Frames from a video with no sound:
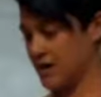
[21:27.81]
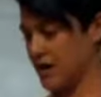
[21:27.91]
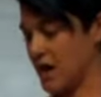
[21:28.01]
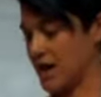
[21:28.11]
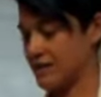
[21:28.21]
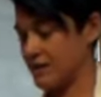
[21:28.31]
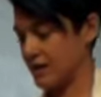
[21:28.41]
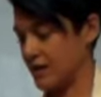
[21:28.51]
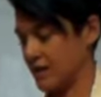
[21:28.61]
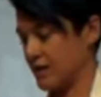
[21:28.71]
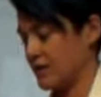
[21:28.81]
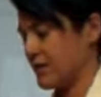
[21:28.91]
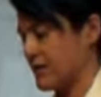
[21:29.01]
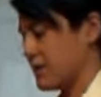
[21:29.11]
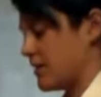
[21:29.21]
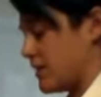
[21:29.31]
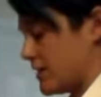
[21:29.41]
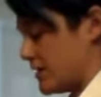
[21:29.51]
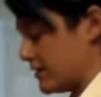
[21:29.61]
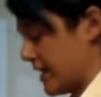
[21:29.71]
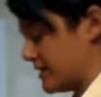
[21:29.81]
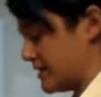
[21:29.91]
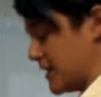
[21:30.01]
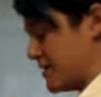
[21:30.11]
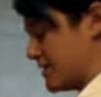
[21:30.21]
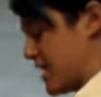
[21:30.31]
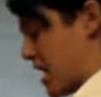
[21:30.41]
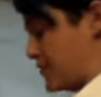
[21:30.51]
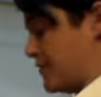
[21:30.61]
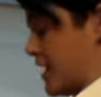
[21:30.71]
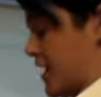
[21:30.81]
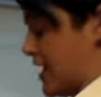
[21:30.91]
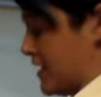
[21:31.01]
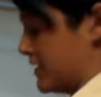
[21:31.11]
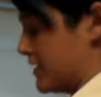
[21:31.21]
I did lacing on the top of the head.